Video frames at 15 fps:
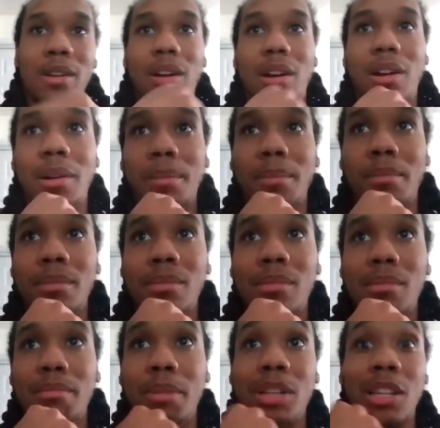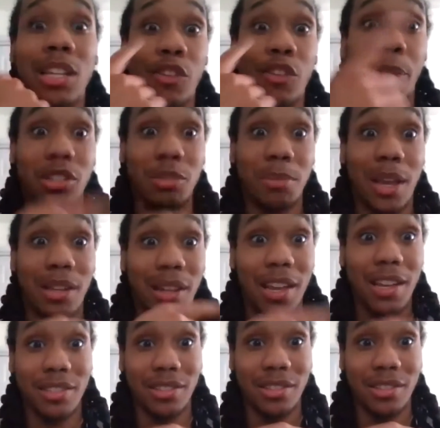But the different person may have to
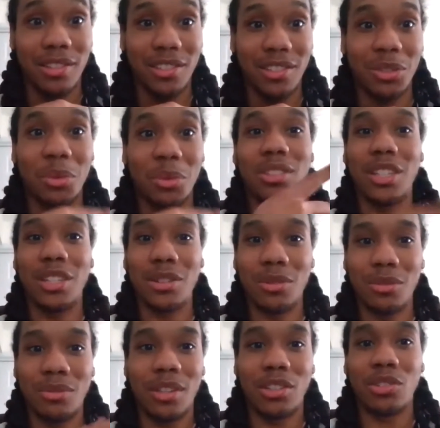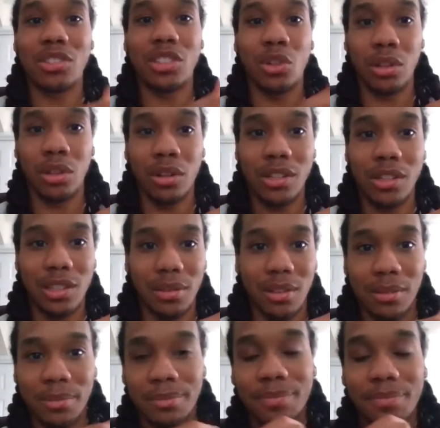answer. So it's still you're still learning
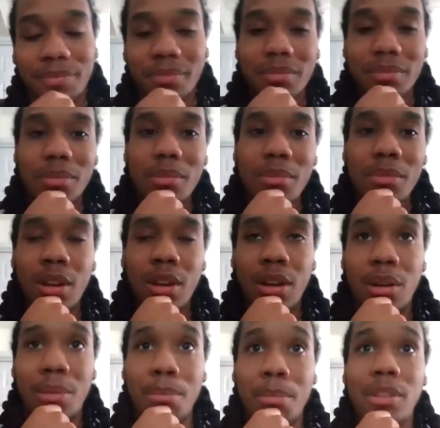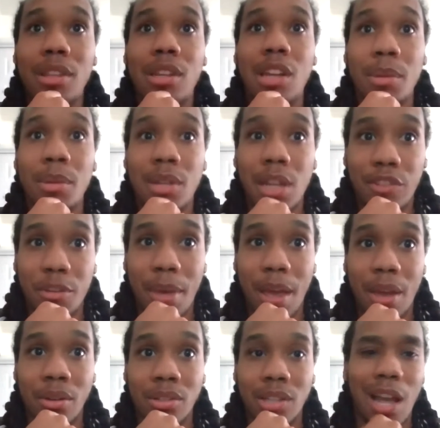something. But the number definitely
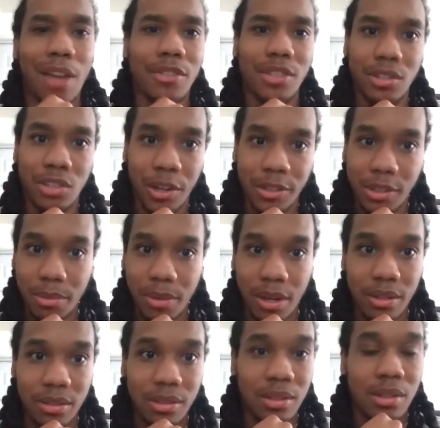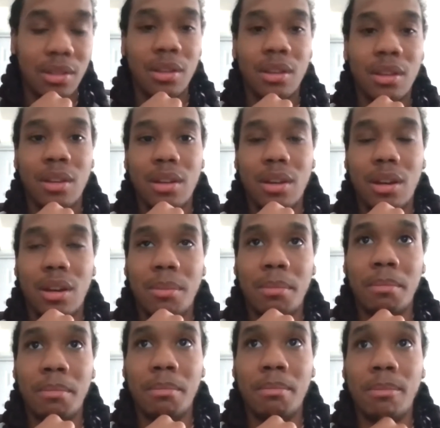matters, obviously, in terms of price.
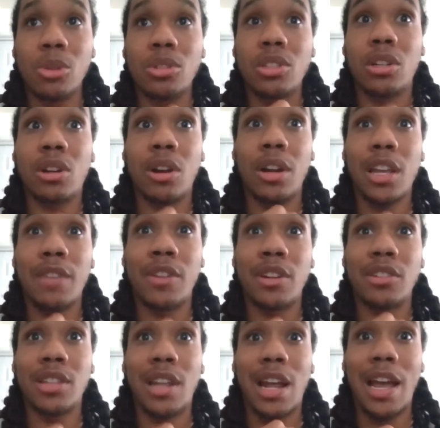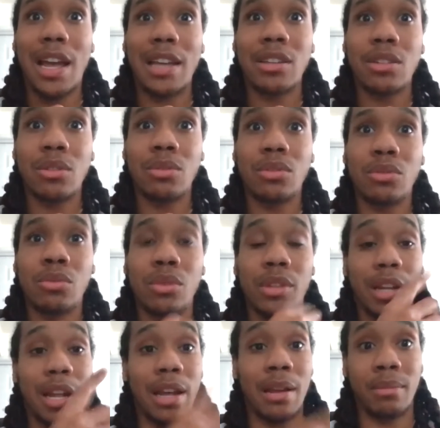Most of the card game vendors that I go through or
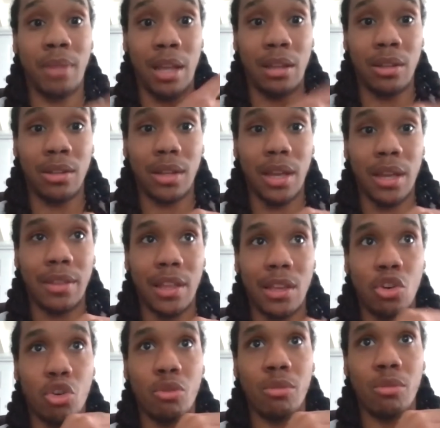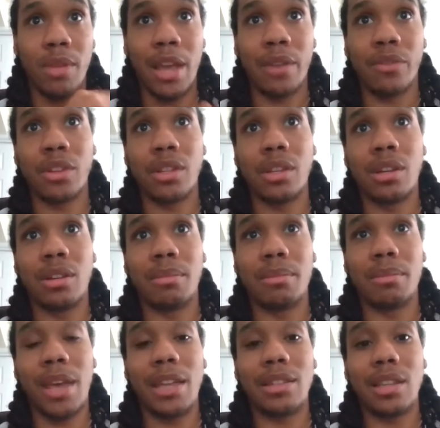that I look at, they go every
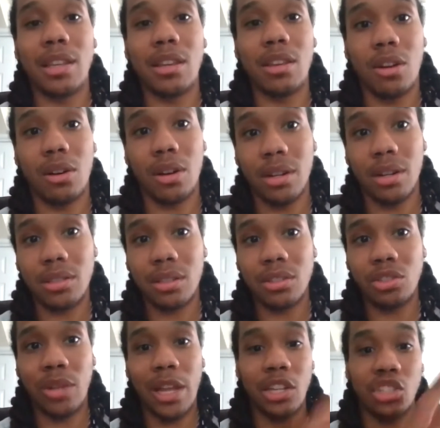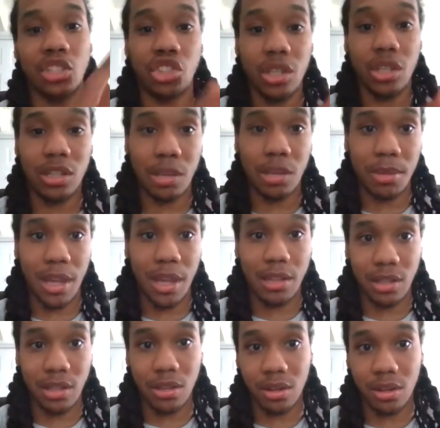18 cards. So like a sheet can be
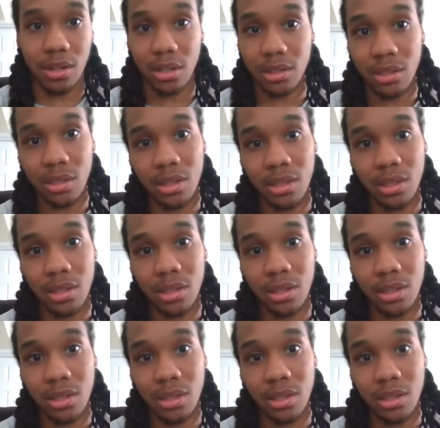18 cards.